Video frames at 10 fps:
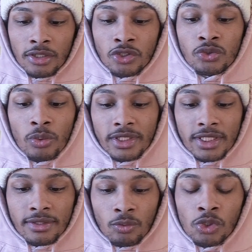you switch
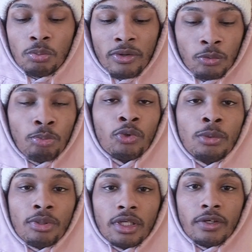this when you put
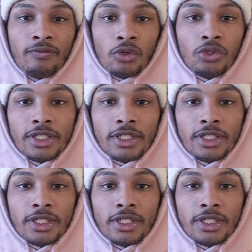it on your field.